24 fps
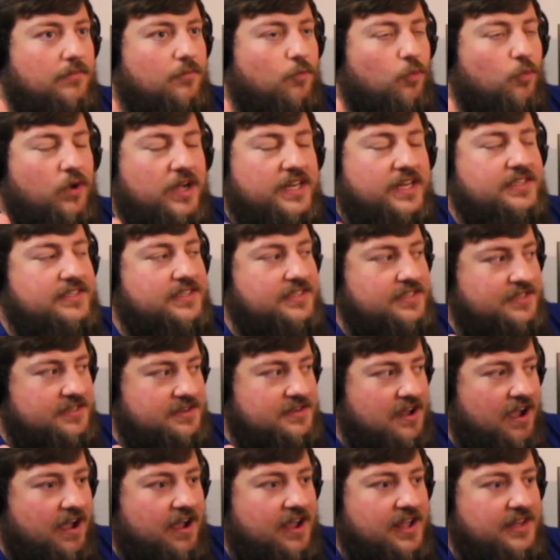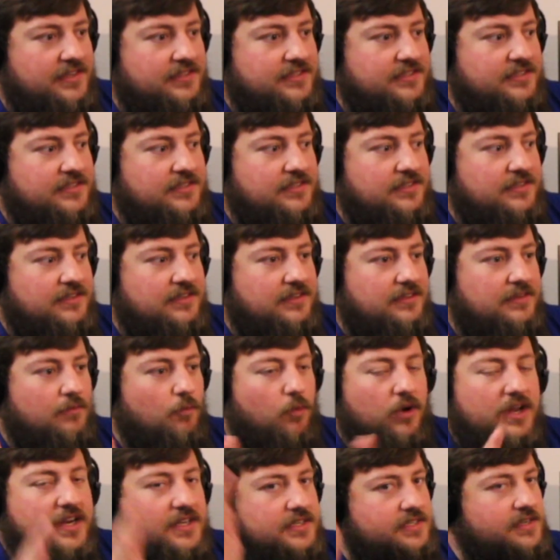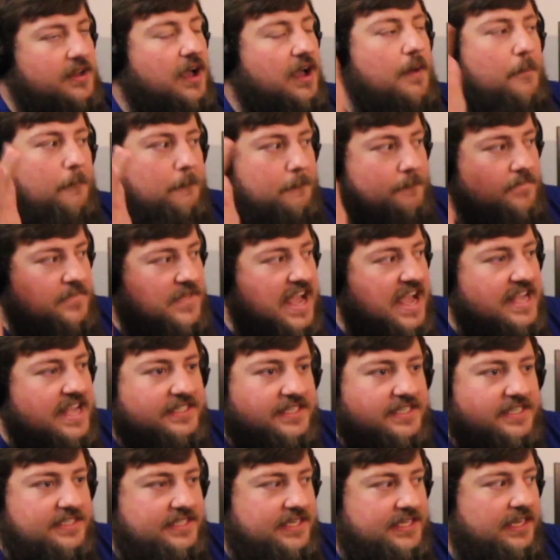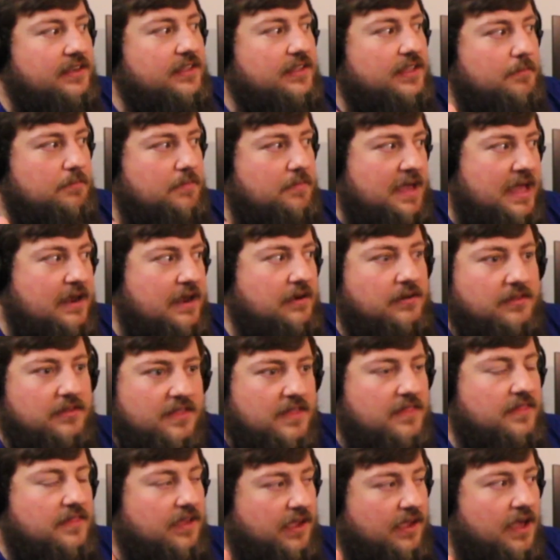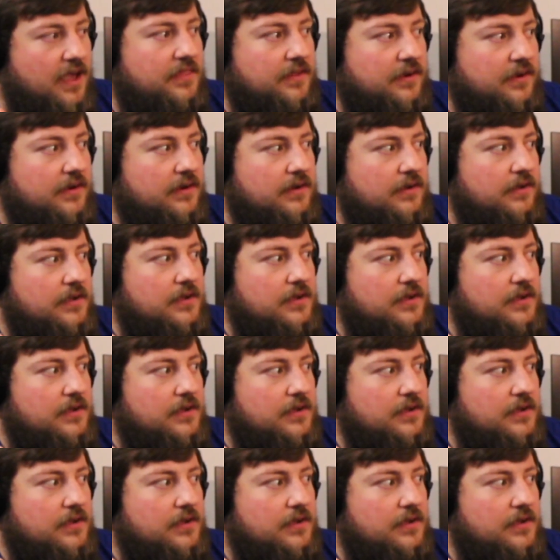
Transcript: one is not necessarily better than the other.